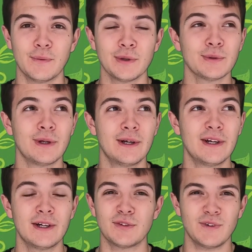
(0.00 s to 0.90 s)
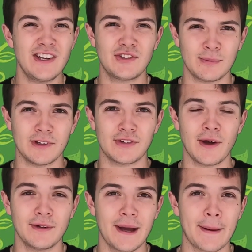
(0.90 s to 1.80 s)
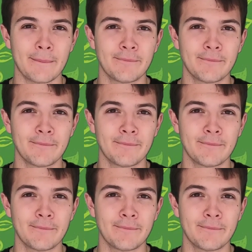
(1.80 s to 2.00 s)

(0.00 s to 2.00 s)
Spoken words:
Well, reasonably so, yeah.